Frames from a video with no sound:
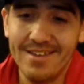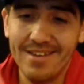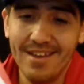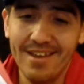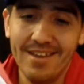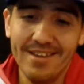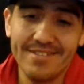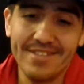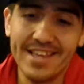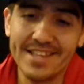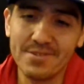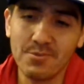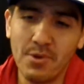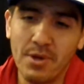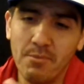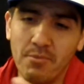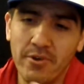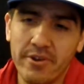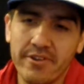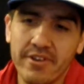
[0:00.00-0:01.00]
that's why
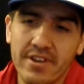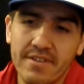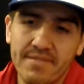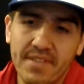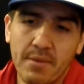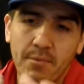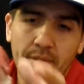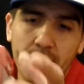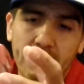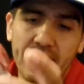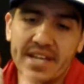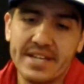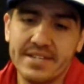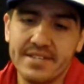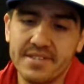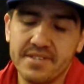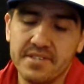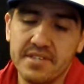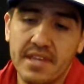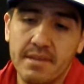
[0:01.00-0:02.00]
I'm wondering if they went back to
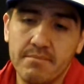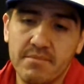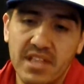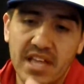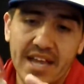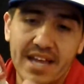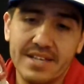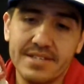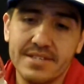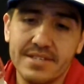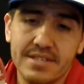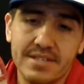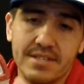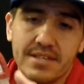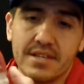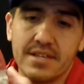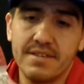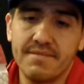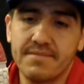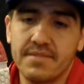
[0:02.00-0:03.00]
the same last,
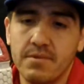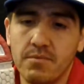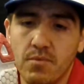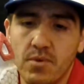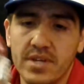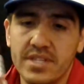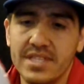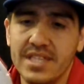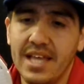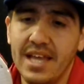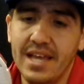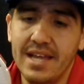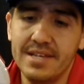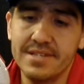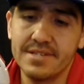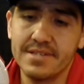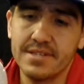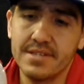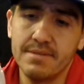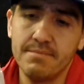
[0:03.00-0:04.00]
the Clifton 1
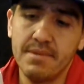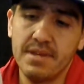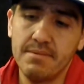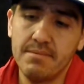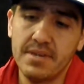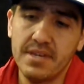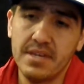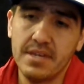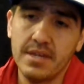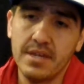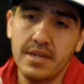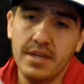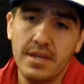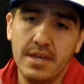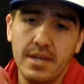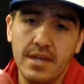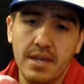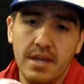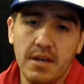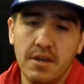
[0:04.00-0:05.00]
last, maybe,
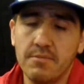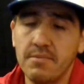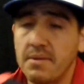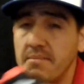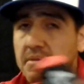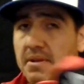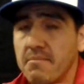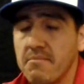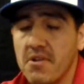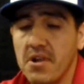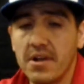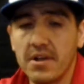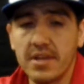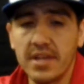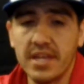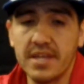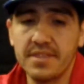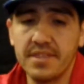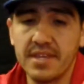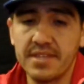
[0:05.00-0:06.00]
or maybe I'm wrong,
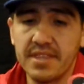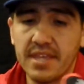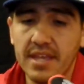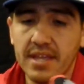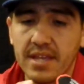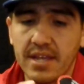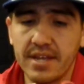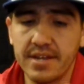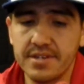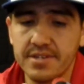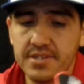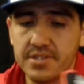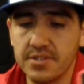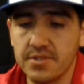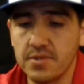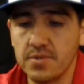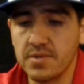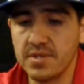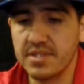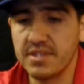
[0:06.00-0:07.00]
and then they kind of just
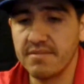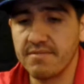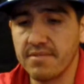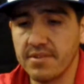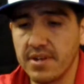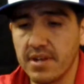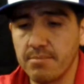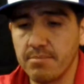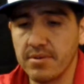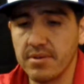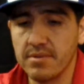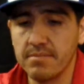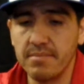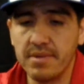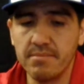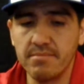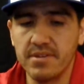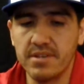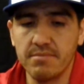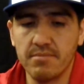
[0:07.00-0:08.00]
threw a different upper,
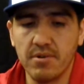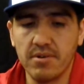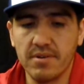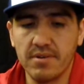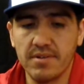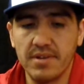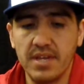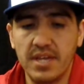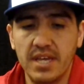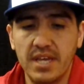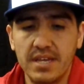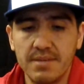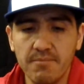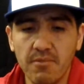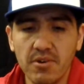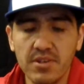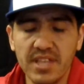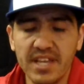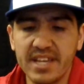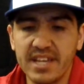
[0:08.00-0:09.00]
maybe more
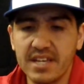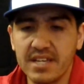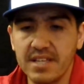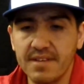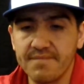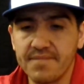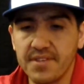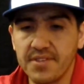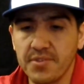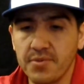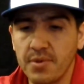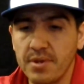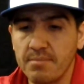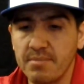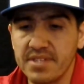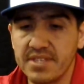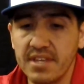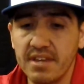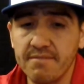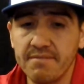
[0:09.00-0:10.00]
like a Clifton 3,
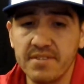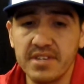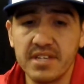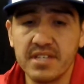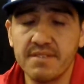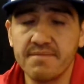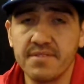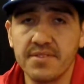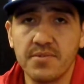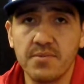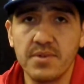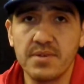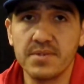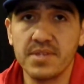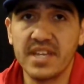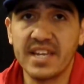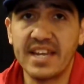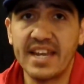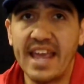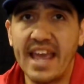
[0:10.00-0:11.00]
but definitely Clifton 3 was
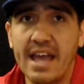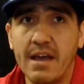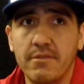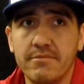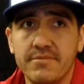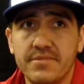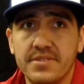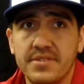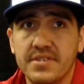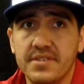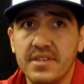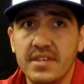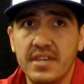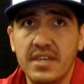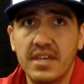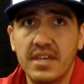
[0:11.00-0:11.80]
like an ounce